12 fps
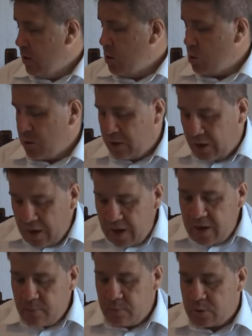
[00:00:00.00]
So the
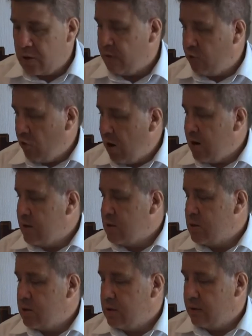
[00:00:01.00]
claims of
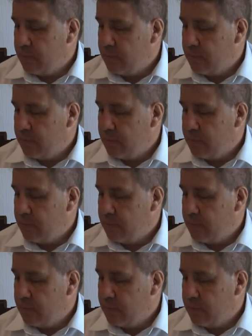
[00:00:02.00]
Christ